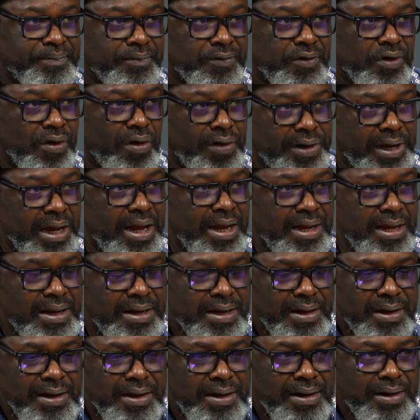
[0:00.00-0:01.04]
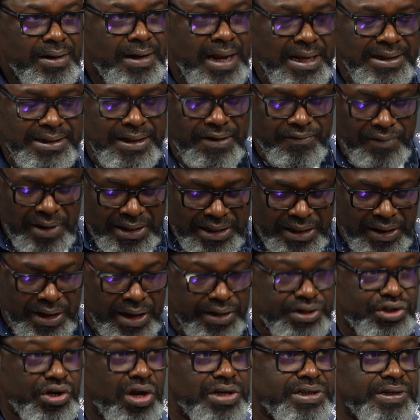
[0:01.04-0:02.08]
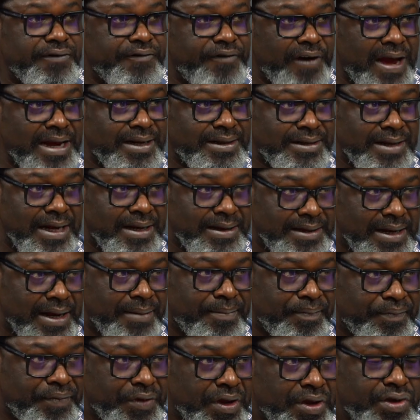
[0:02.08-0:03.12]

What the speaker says: okay, let's say when a church invited them,